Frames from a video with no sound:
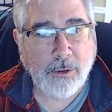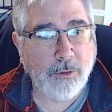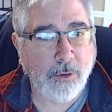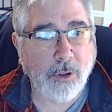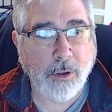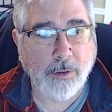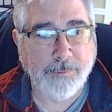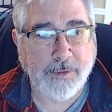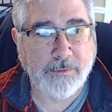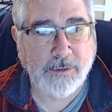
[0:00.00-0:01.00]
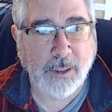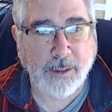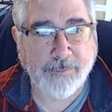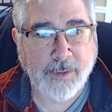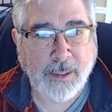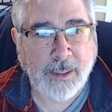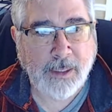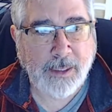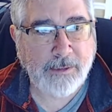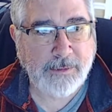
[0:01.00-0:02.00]
all of this stuff.
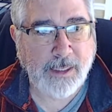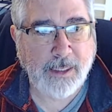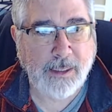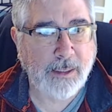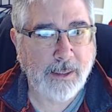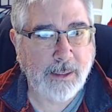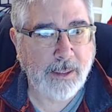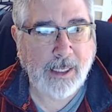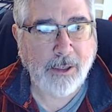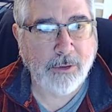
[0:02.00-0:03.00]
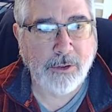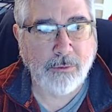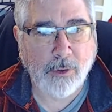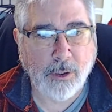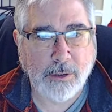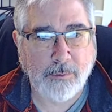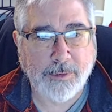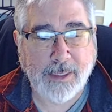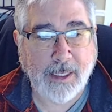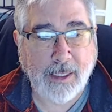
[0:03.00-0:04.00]
He said, how can you argue with that?